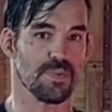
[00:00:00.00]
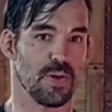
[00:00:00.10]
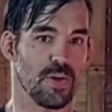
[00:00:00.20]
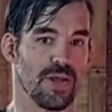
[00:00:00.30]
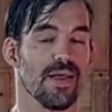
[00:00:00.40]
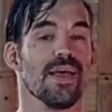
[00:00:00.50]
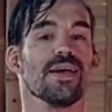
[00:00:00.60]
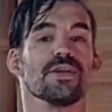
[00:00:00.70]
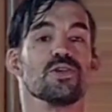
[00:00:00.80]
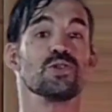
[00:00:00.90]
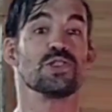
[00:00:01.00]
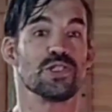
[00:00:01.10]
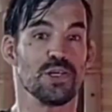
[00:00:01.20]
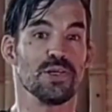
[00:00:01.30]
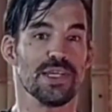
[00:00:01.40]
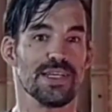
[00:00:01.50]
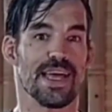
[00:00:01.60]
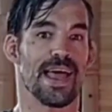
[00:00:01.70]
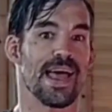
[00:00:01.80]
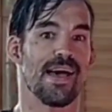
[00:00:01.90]
the opponent, you still need
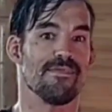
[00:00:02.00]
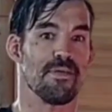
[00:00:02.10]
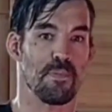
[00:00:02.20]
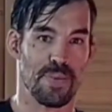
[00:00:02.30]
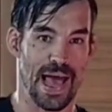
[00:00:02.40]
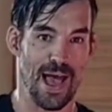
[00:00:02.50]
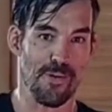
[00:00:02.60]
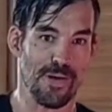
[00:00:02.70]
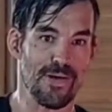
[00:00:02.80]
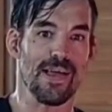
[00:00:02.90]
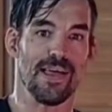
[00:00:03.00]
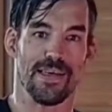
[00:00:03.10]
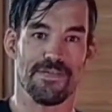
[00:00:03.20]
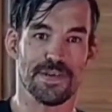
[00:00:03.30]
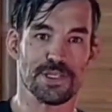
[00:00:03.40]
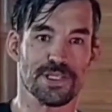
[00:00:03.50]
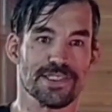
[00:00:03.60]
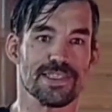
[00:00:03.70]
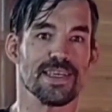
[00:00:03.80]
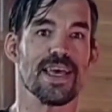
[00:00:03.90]
to have power,
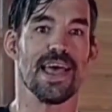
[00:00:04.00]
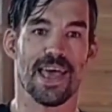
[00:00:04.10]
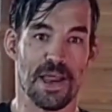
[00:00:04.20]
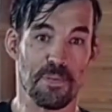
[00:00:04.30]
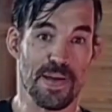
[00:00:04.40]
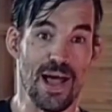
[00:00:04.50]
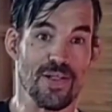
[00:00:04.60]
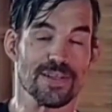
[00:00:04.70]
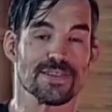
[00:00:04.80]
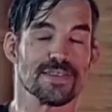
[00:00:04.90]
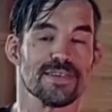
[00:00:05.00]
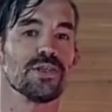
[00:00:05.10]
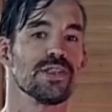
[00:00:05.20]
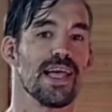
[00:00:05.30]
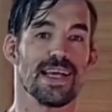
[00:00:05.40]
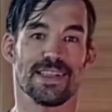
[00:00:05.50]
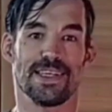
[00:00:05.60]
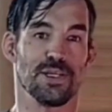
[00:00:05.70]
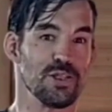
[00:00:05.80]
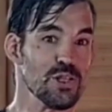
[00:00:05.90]
efficiency, and balance. You're
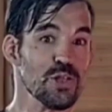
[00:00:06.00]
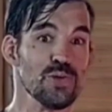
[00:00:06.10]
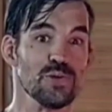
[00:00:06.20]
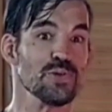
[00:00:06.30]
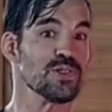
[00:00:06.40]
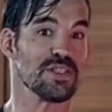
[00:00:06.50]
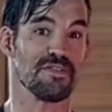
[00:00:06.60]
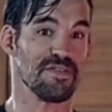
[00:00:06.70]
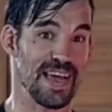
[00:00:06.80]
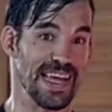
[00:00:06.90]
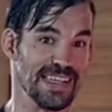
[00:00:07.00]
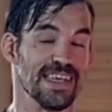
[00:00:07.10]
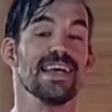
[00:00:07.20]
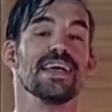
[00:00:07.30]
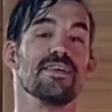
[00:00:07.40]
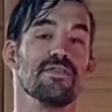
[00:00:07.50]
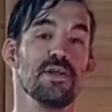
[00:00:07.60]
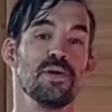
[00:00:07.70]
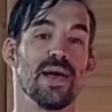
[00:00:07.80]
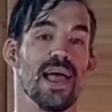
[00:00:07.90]
likely to lose the fight if
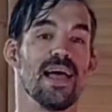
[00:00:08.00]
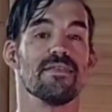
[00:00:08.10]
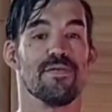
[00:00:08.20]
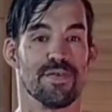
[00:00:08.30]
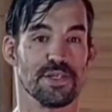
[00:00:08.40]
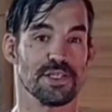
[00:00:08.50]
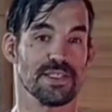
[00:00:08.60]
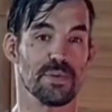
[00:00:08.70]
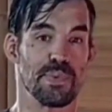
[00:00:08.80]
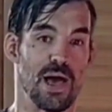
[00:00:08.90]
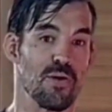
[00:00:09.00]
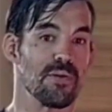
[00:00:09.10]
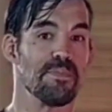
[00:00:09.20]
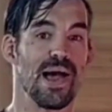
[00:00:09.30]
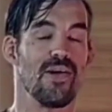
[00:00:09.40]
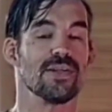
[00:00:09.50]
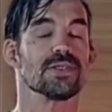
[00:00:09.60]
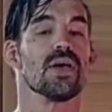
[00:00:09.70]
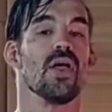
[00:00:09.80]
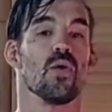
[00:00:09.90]
you don't have efficiency, power, and
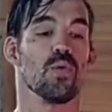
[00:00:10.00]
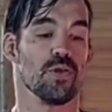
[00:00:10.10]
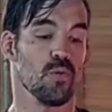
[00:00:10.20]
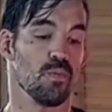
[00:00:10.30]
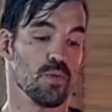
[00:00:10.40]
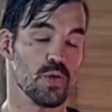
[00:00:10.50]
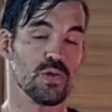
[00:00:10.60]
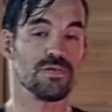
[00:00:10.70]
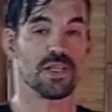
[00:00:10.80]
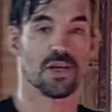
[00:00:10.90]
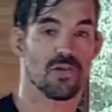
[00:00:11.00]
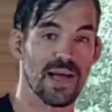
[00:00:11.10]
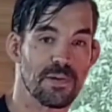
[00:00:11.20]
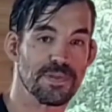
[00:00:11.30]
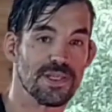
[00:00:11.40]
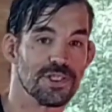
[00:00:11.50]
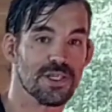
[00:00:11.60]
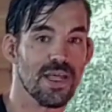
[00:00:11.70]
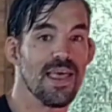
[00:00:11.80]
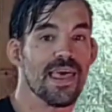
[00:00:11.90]
balance when you move to the correct
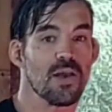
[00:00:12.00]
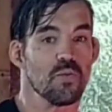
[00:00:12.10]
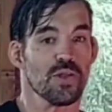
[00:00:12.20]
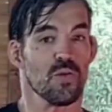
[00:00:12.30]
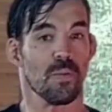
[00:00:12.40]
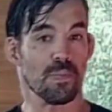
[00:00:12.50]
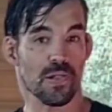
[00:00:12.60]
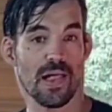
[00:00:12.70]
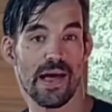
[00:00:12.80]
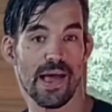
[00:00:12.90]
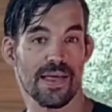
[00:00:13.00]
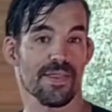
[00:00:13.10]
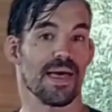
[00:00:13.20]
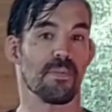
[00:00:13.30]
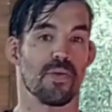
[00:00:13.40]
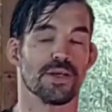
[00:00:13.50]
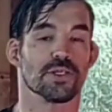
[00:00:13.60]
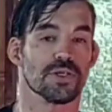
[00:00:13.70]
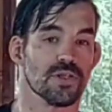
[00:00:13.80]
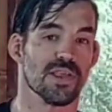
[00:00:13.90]
position and when you apply that
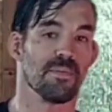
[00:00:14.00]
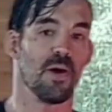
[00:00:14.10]
pressure to the